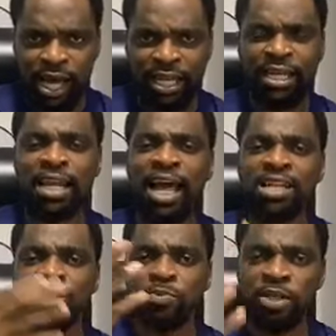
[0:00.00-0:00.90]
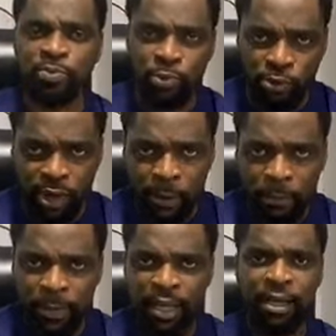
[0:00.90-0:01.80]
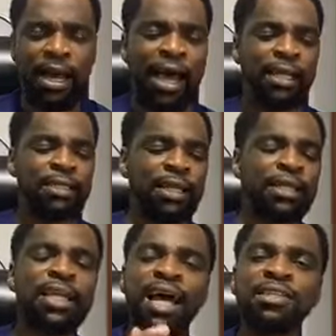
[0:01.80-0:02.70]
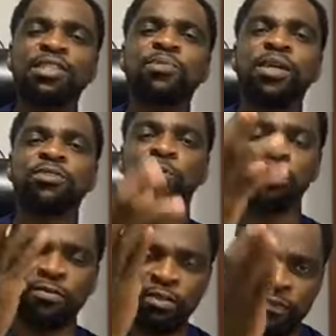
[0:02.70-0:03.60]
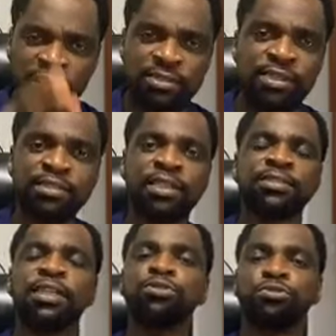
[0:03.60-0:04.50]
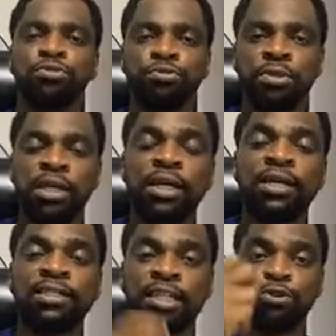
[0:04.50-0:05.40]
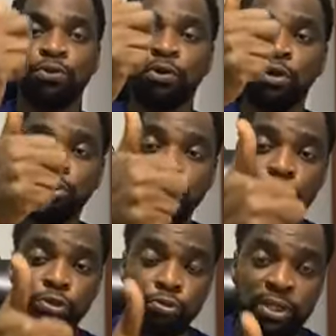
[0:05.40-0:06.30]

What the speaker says: an enhancement program. And in enhancement, one of the first things I said to you is that you will continue